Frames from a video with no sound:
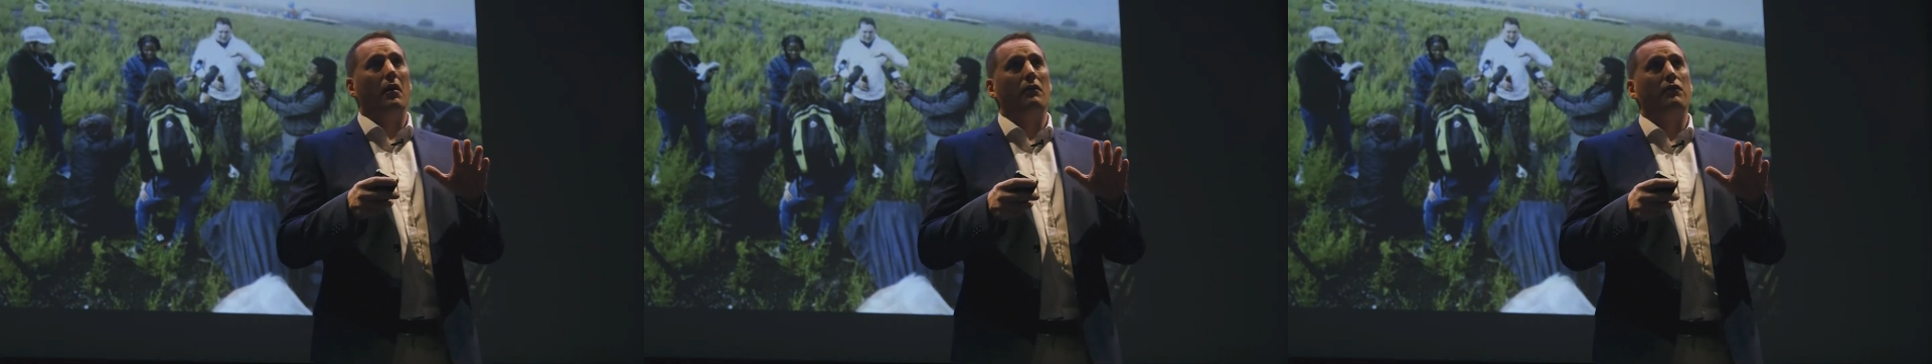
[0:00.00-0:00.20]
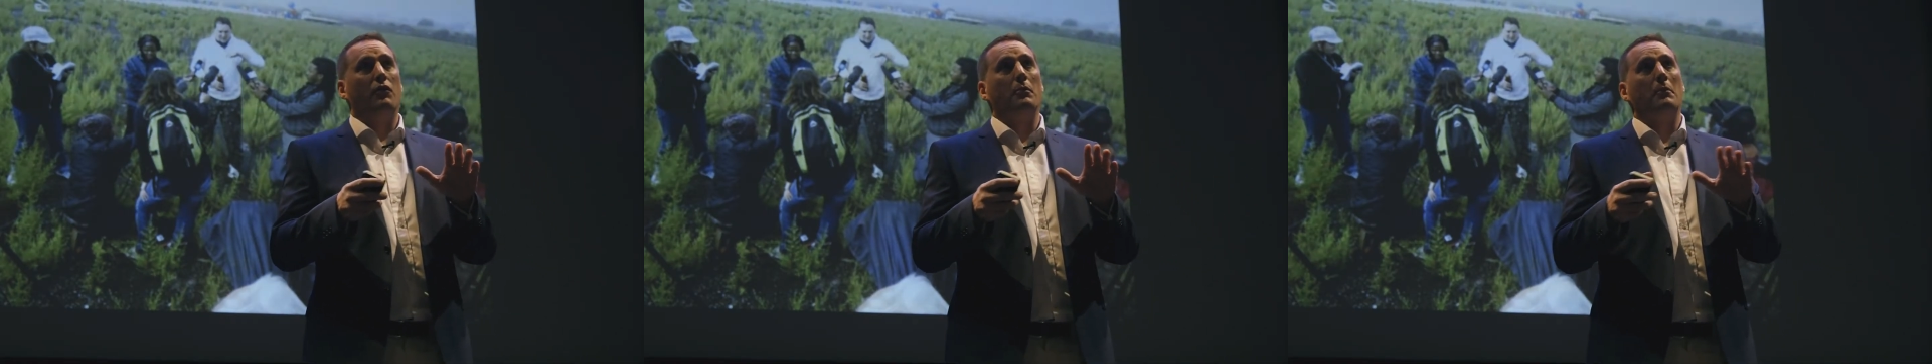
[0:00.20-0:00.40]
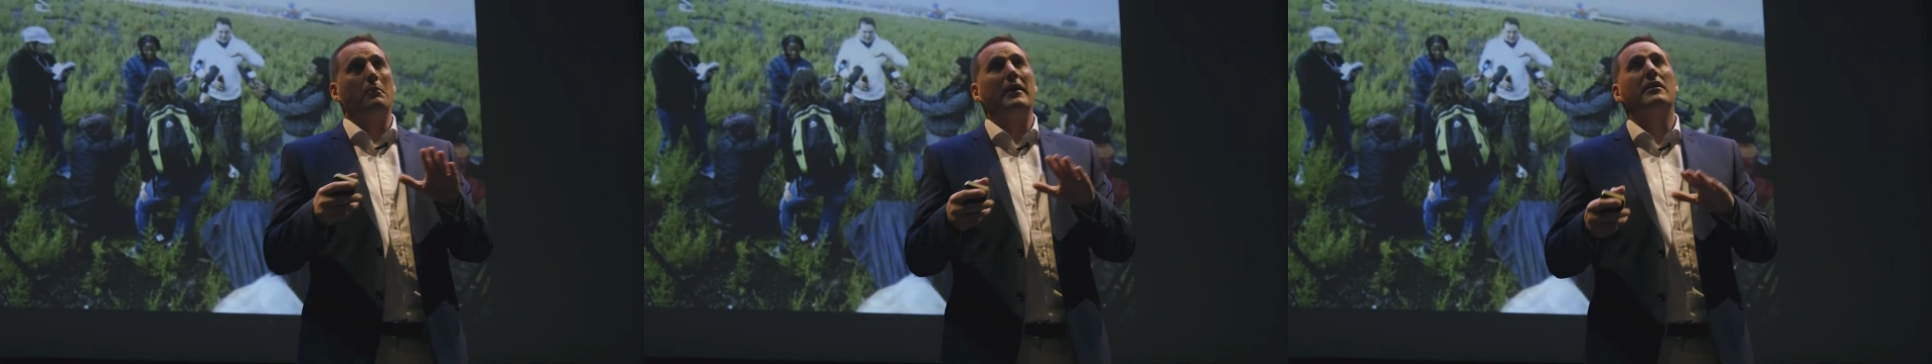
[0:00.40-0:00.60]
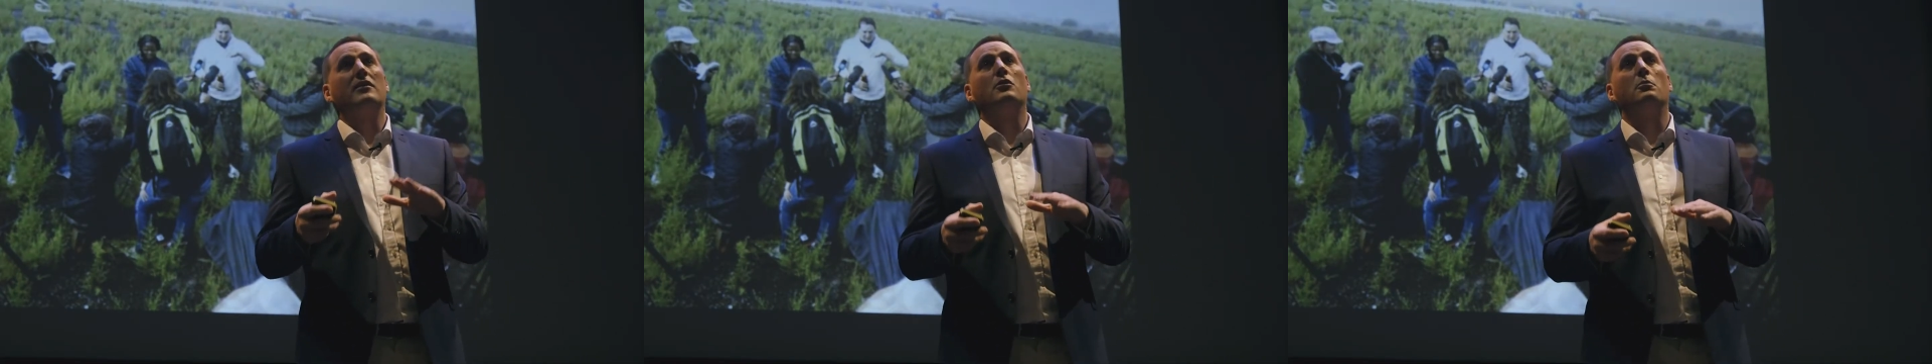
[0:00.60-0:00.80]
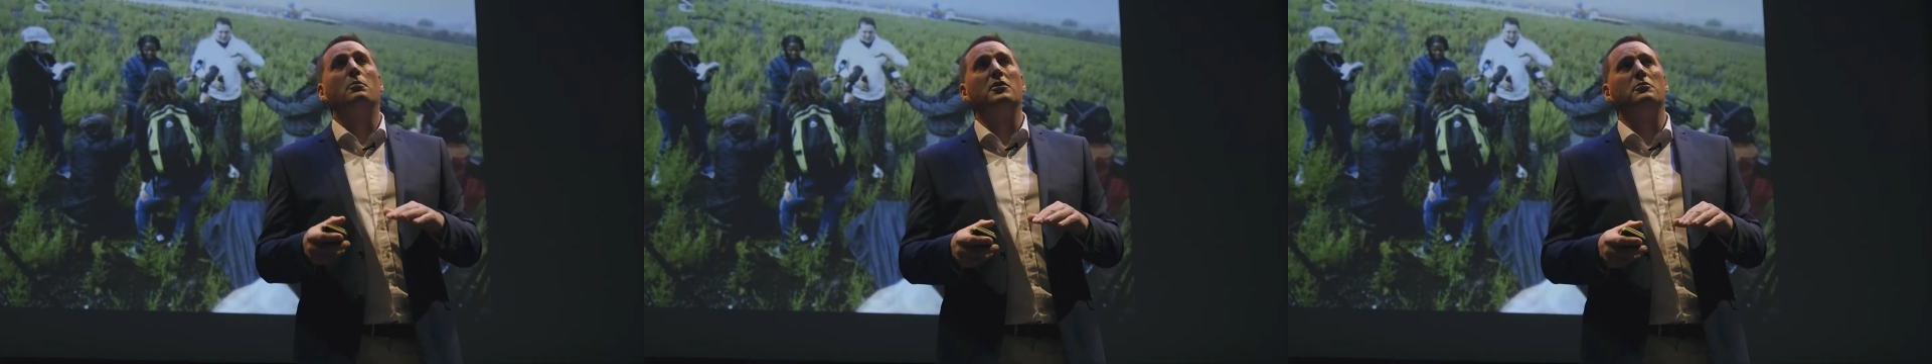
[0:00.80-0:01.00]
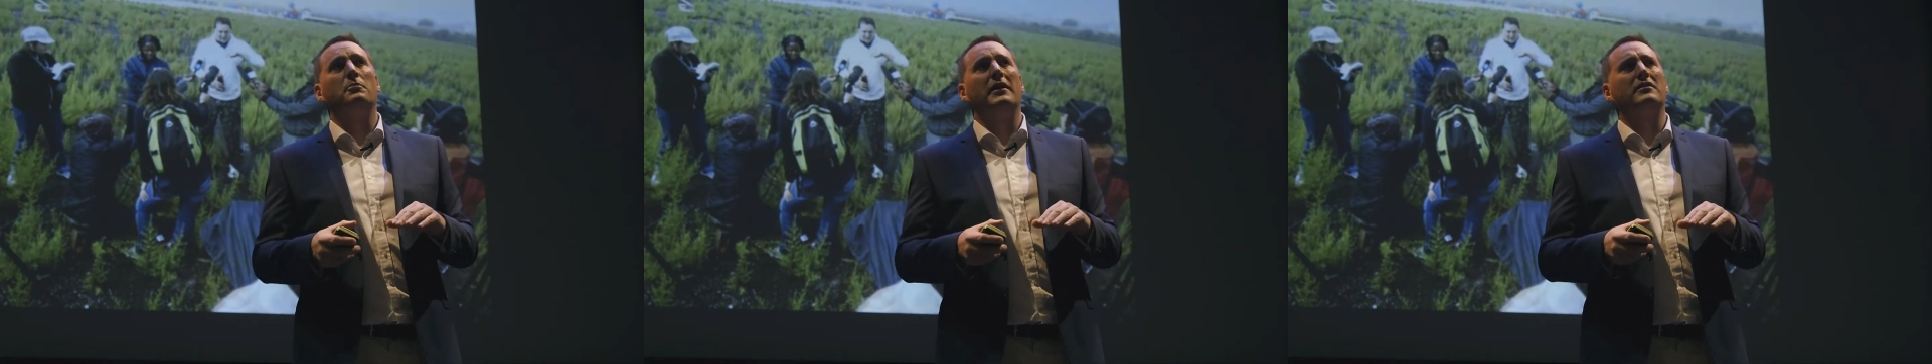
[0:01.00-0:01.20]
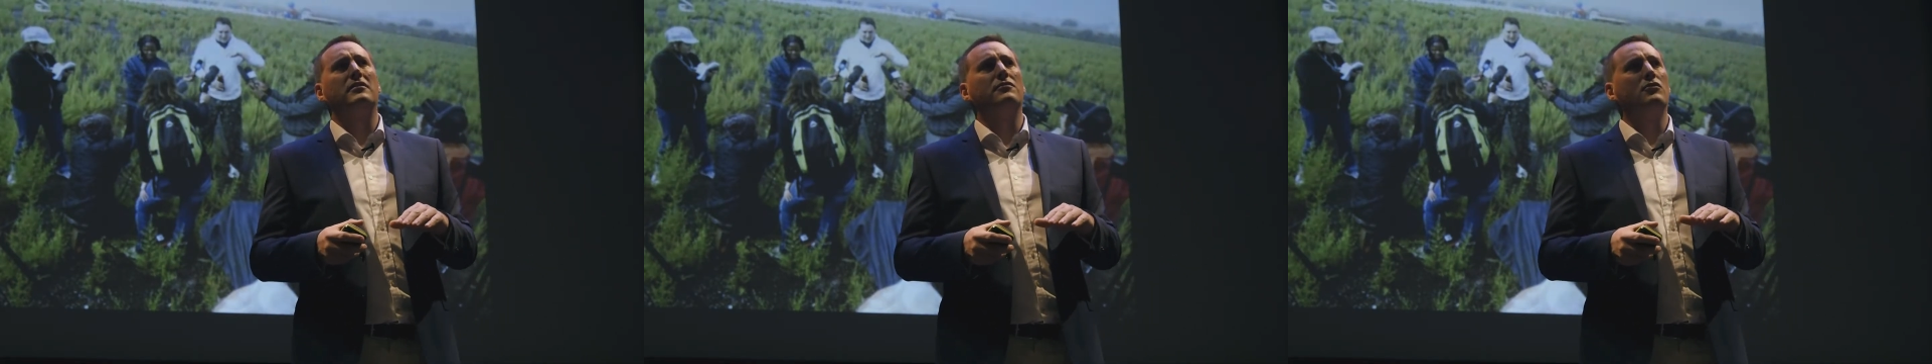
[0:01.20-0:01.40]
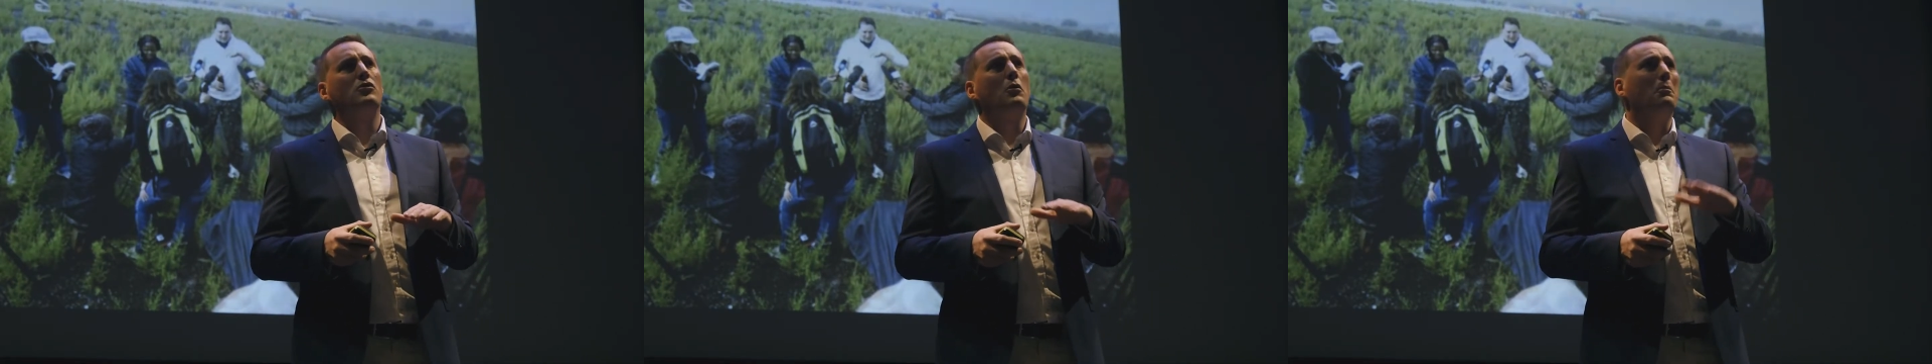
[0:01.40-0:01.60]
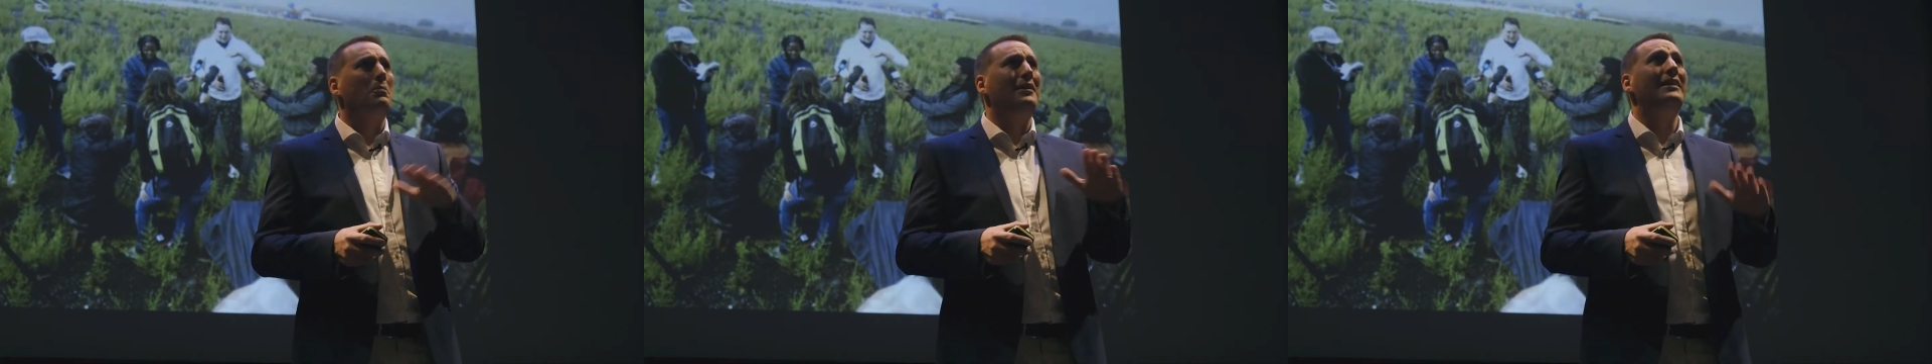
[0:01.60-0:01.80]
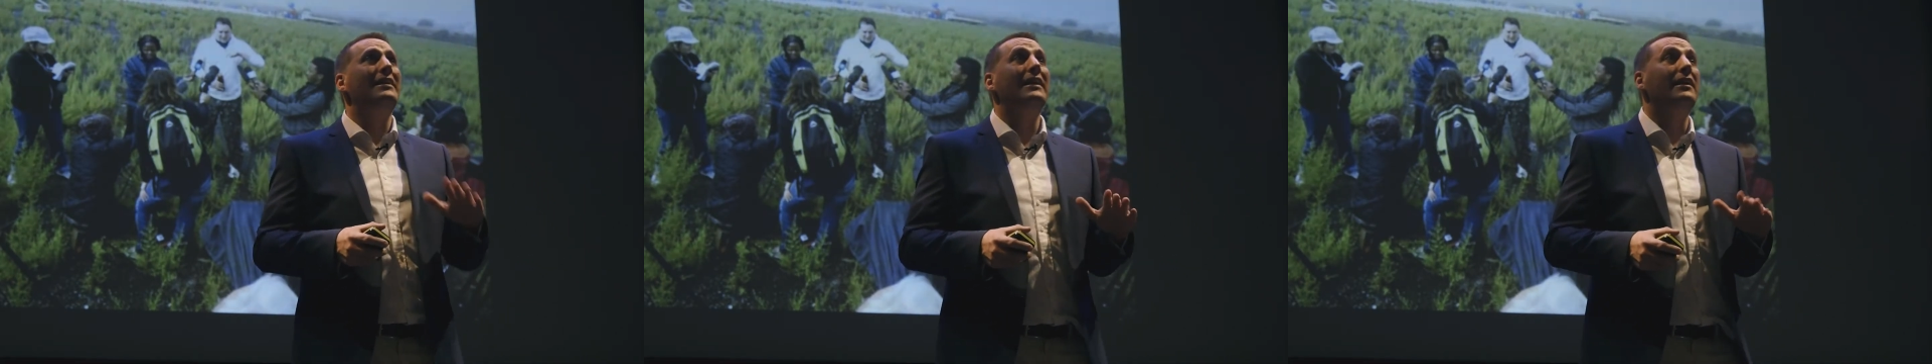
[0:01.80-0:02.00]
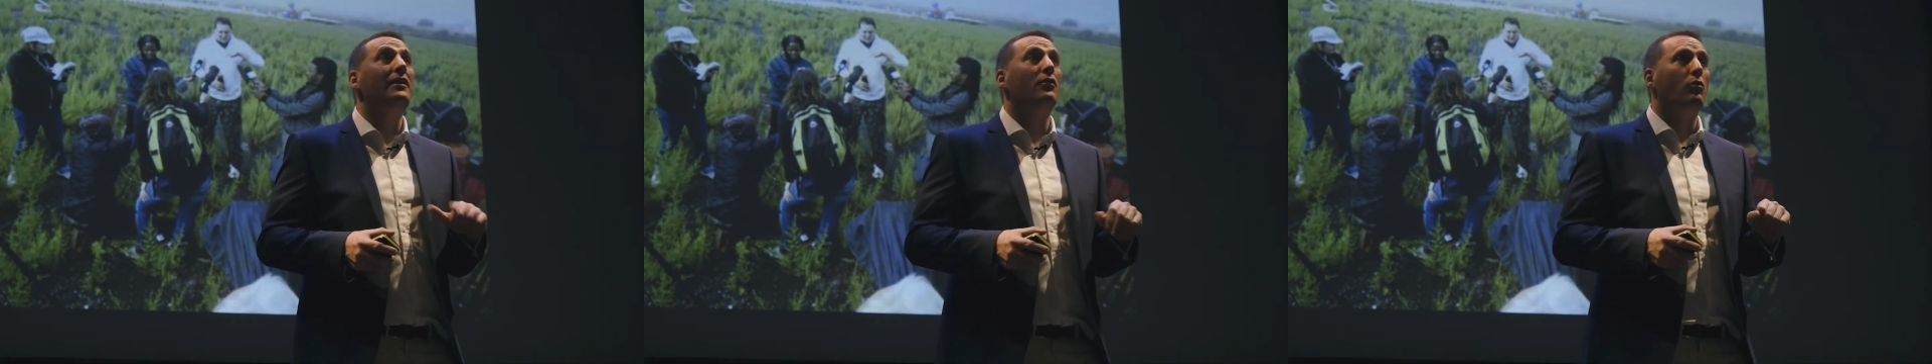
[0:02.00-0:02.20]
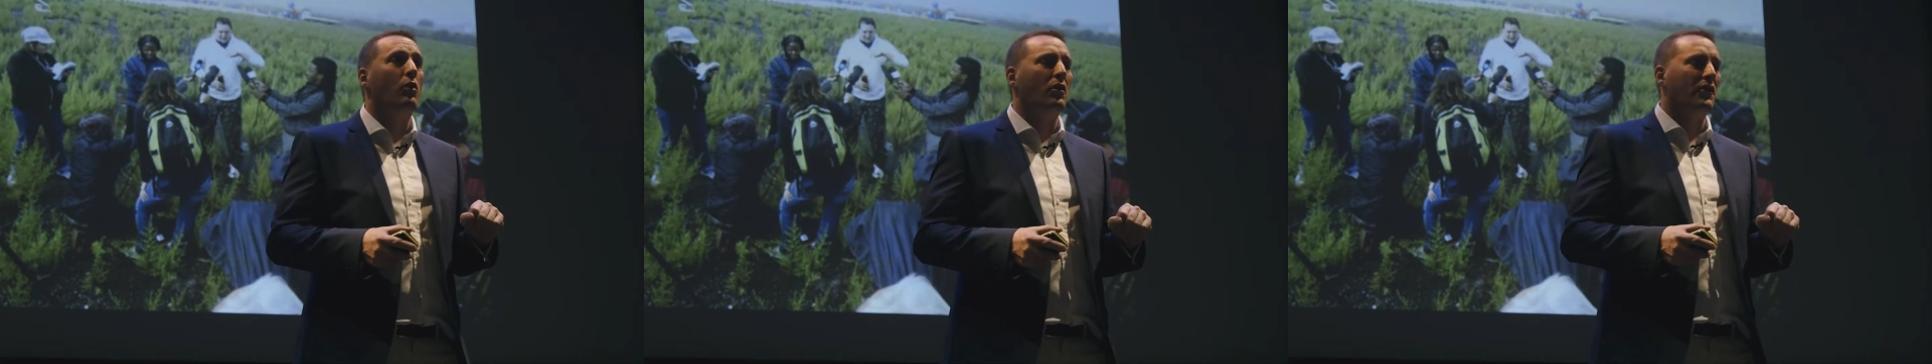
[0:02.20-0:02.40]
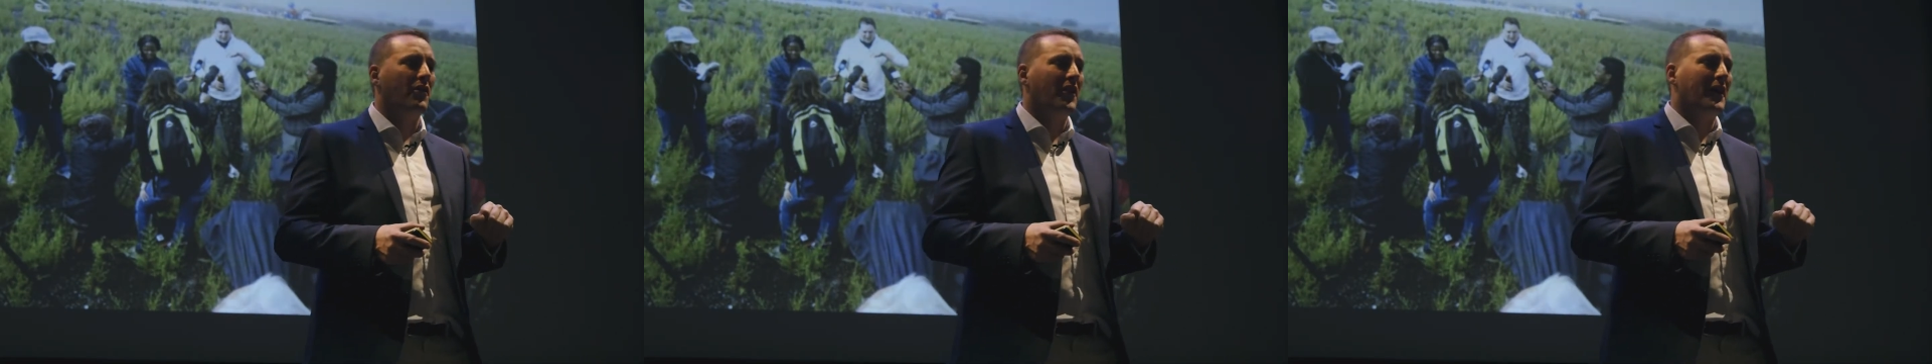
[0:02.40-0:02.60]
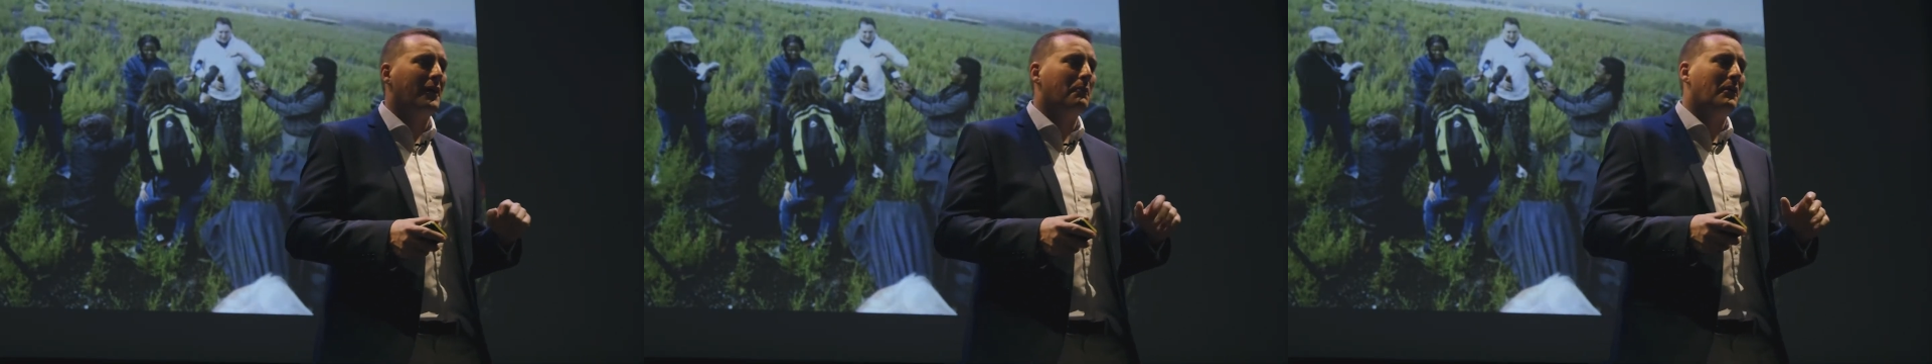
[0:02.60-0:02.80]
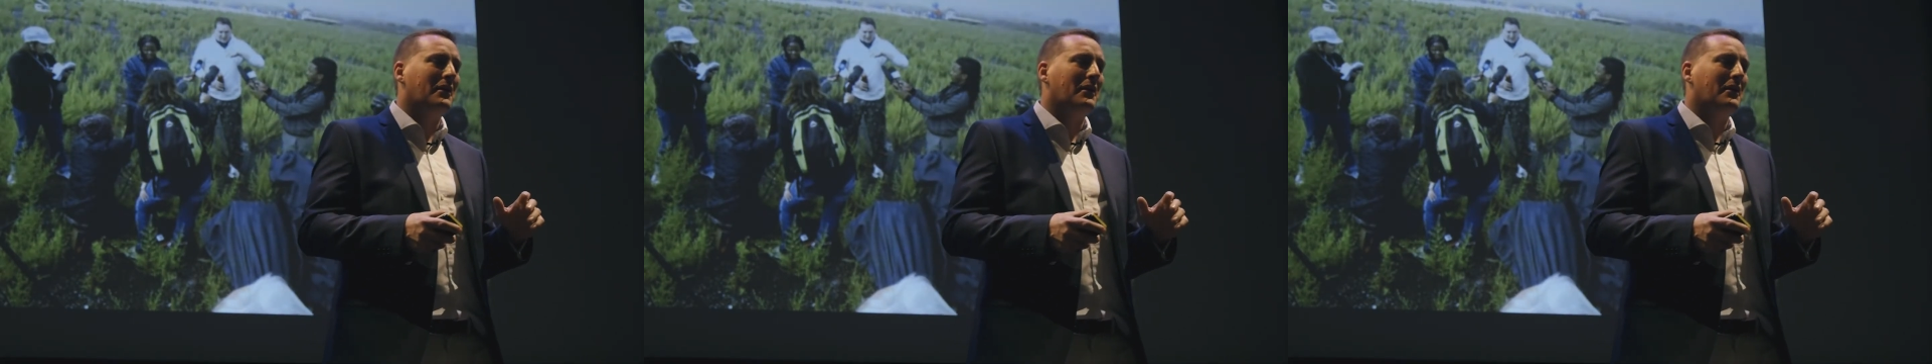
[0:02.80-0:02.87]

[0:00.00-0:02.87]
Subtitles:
from a medical perspective, completely the wrong thing,